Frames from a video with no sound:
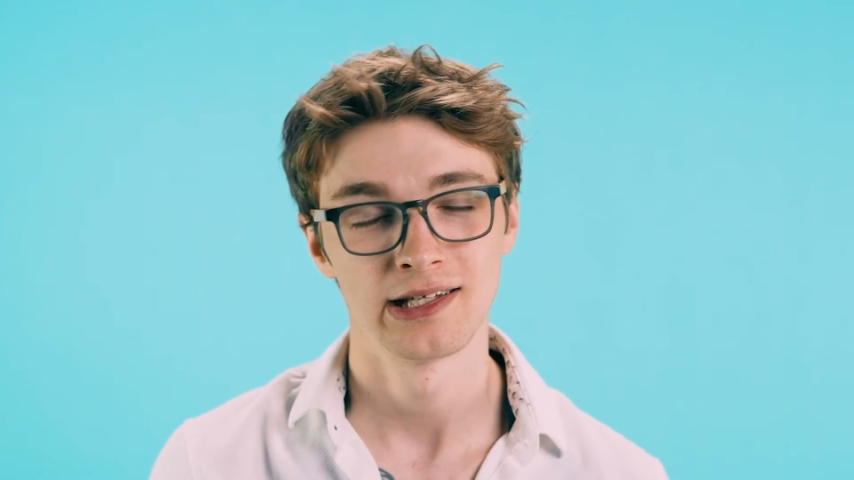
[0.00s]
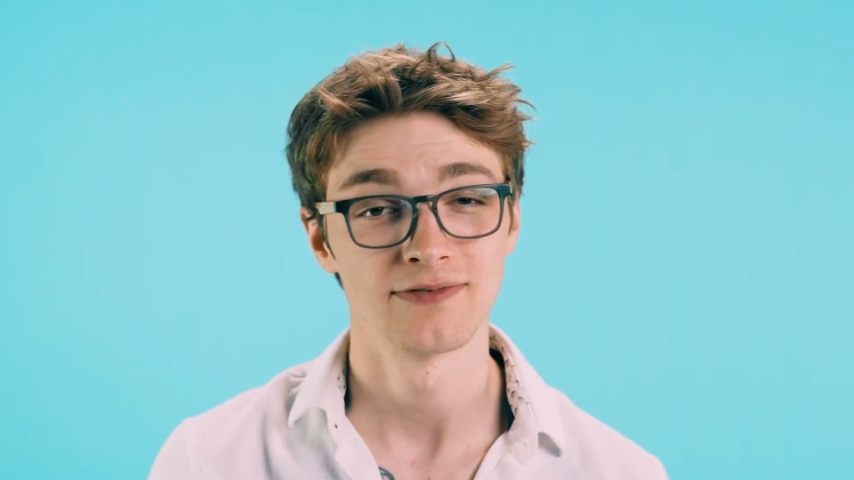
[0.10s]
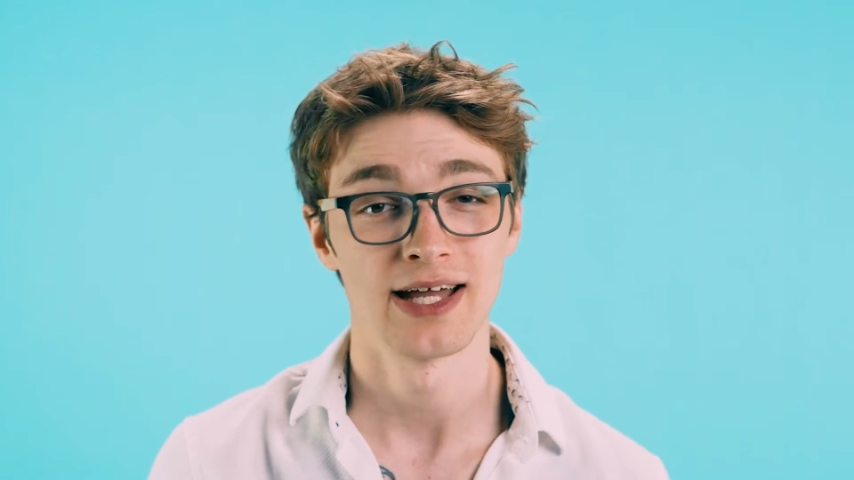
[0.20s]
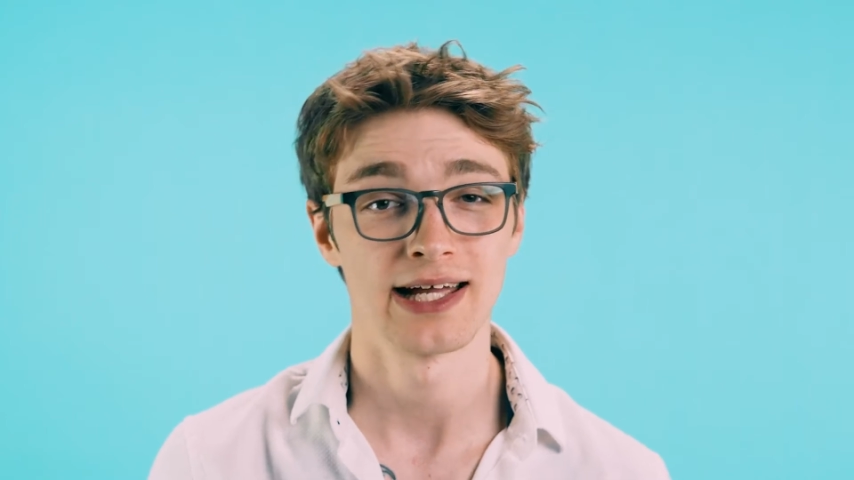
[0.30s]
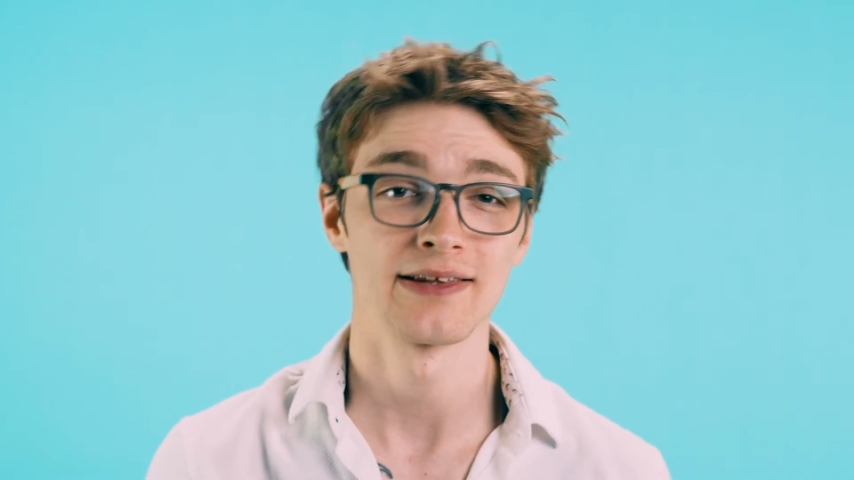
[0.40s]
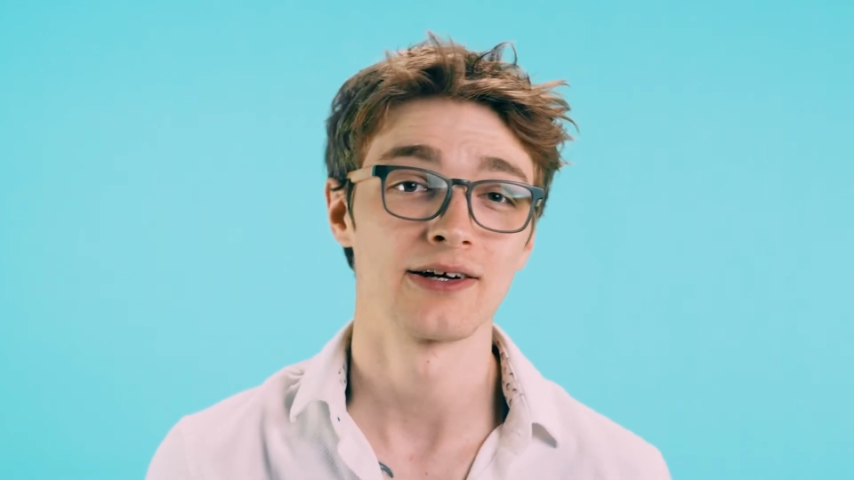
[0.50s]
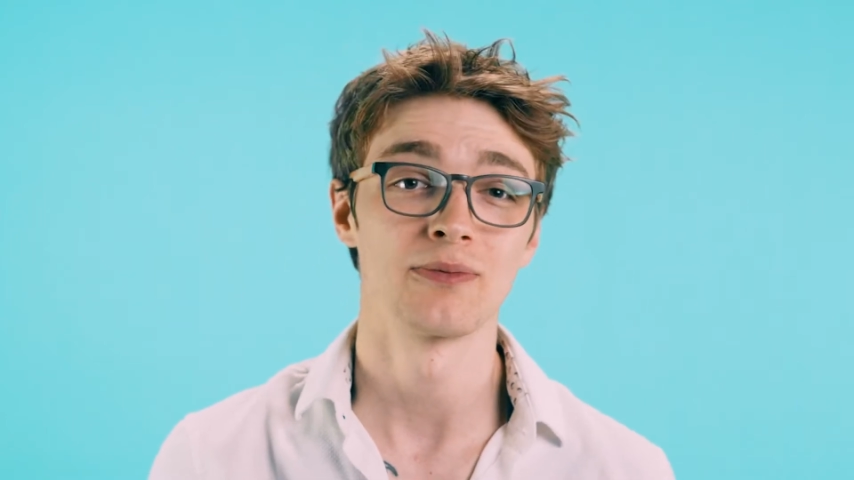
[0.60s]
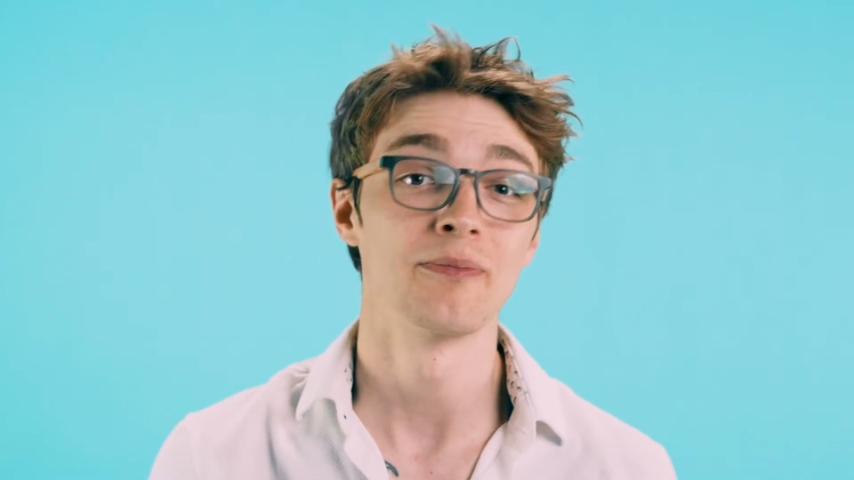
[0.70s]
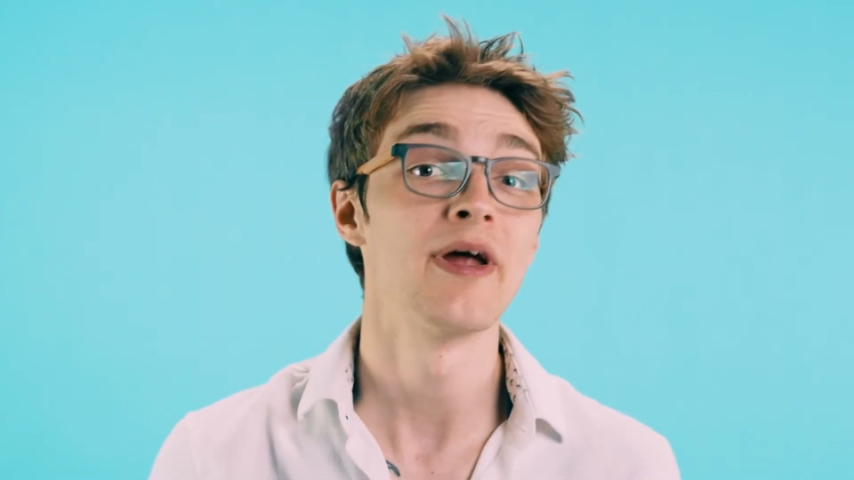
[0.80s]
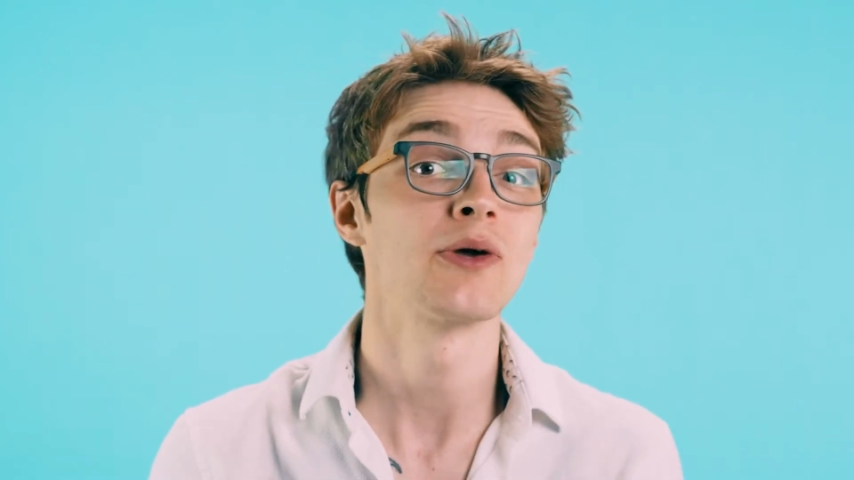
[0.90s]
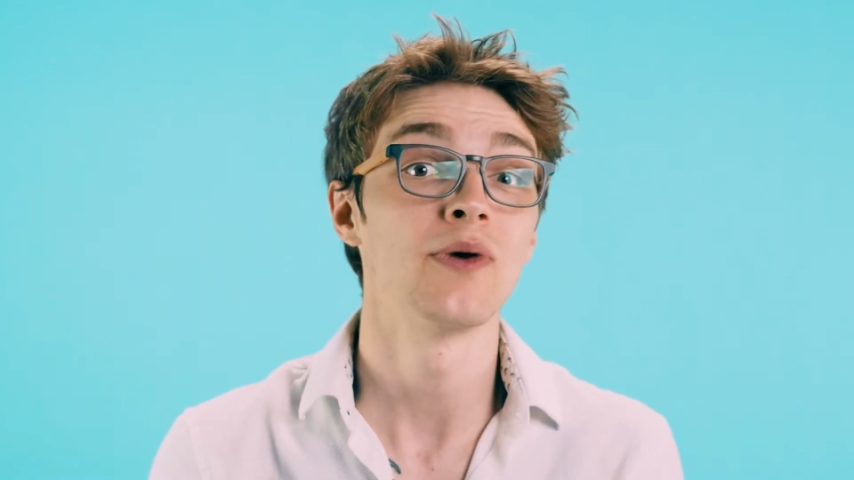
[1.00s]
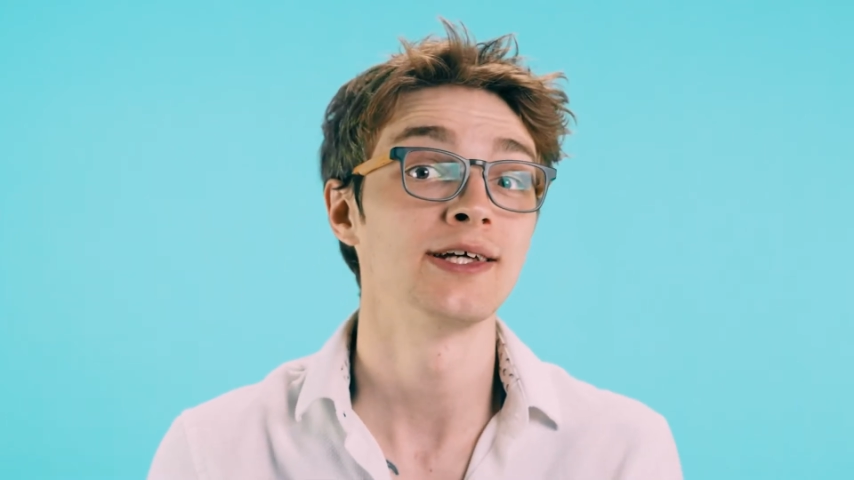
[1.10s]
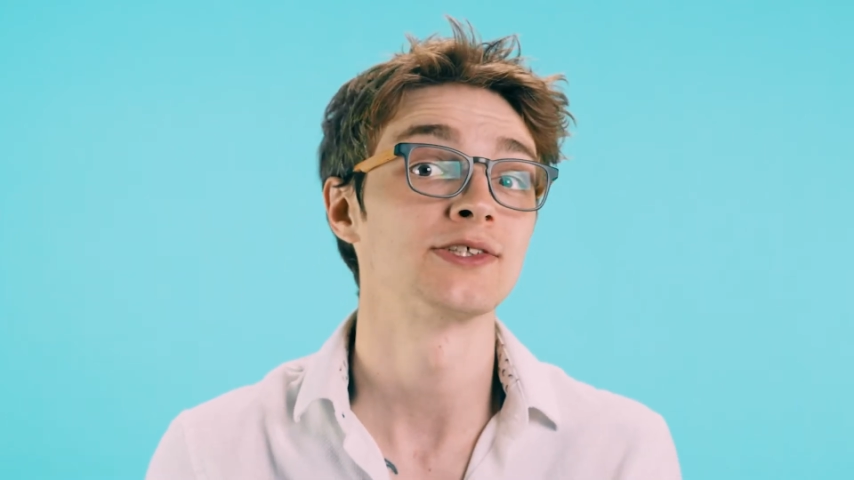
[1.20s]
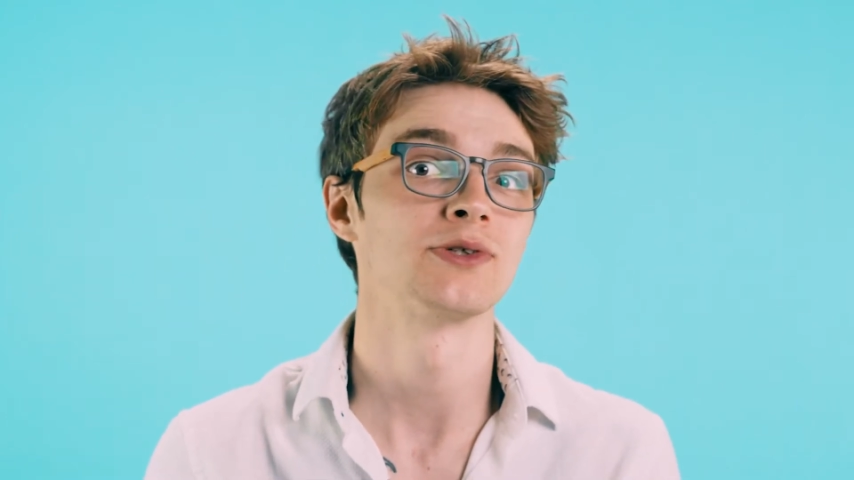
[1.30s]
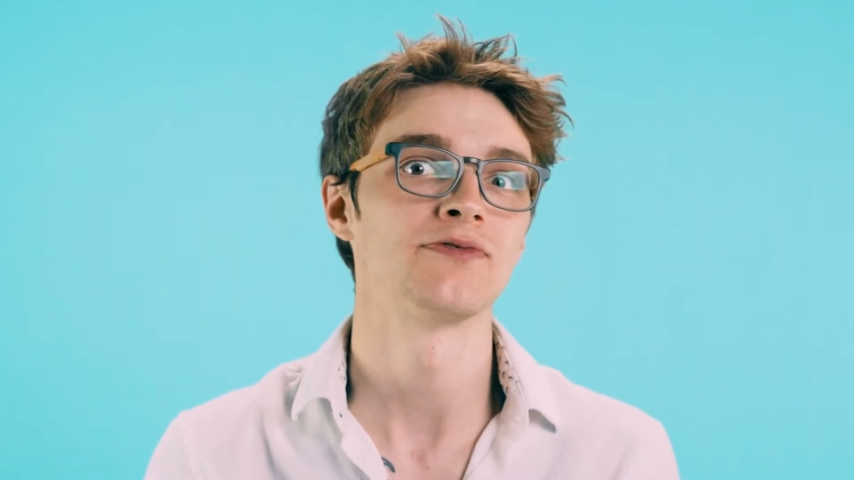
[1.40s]
In fact, there are many
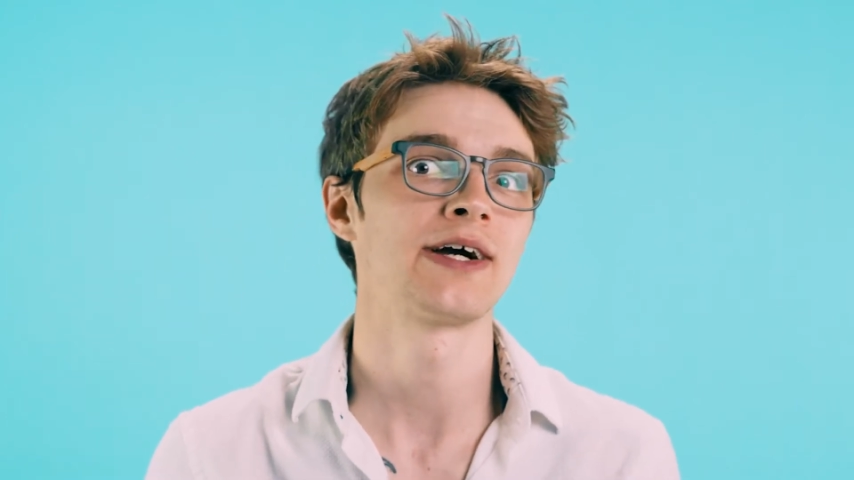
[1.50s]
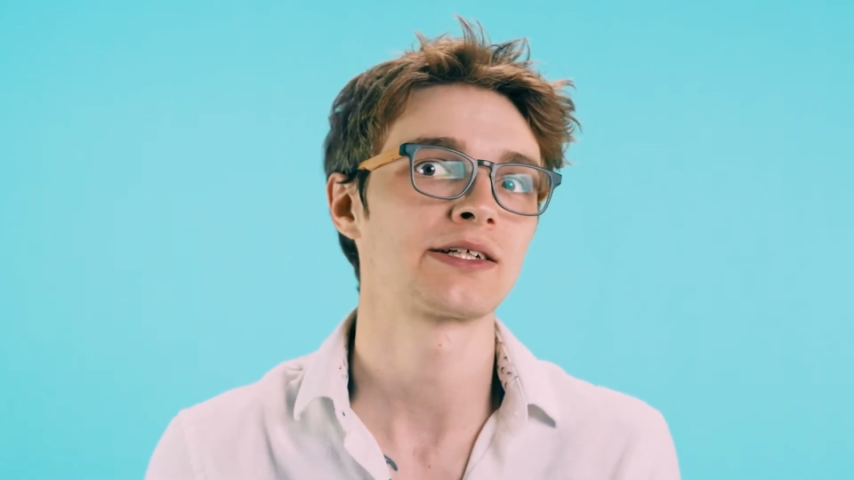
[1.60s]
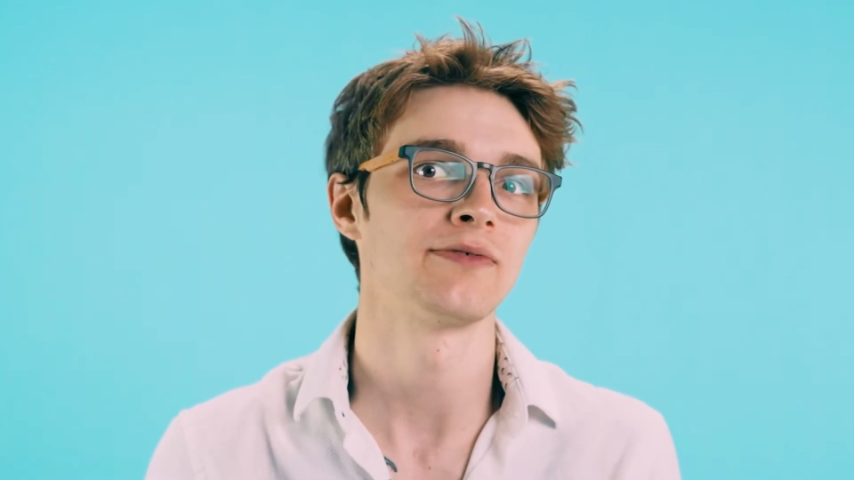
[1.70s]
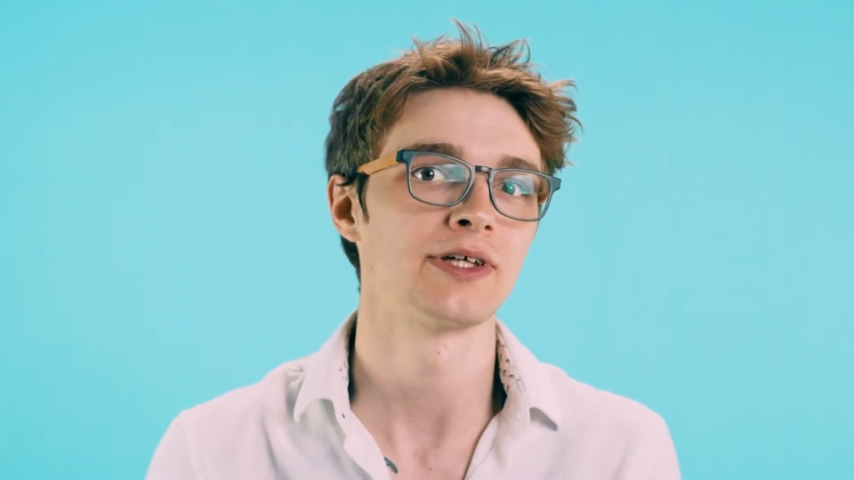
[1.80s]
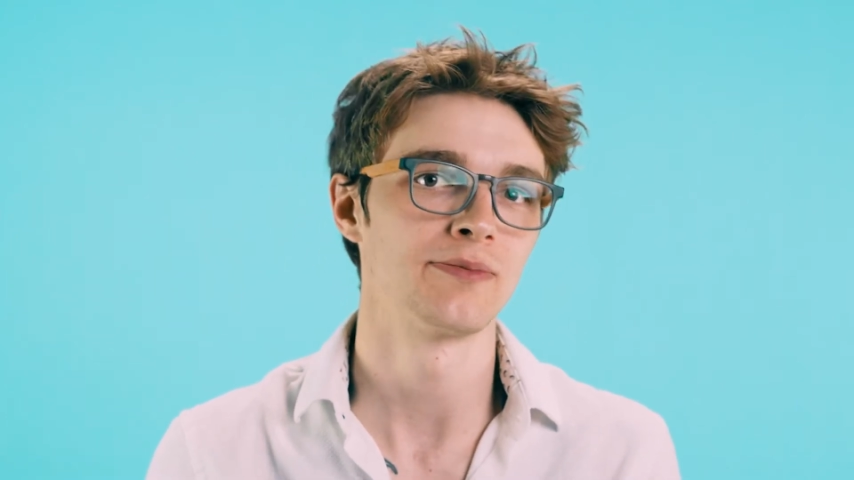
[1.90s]
ways to effectively